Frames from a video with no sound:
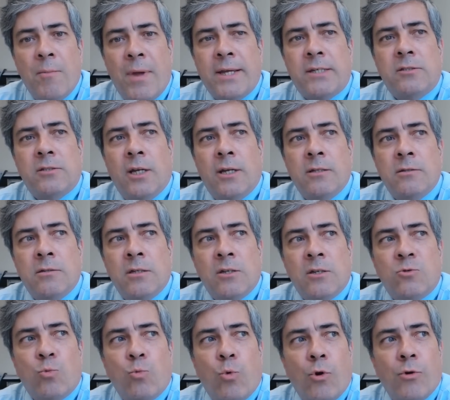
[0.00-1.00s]
makes
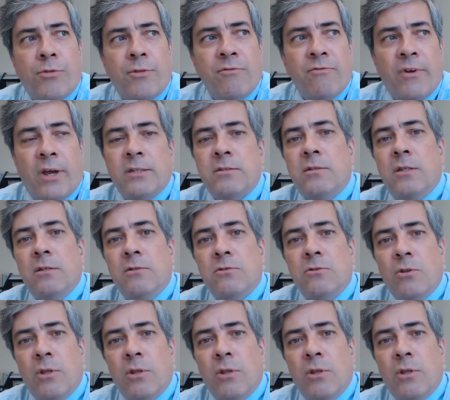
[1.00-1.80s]
sense and it's worth investing.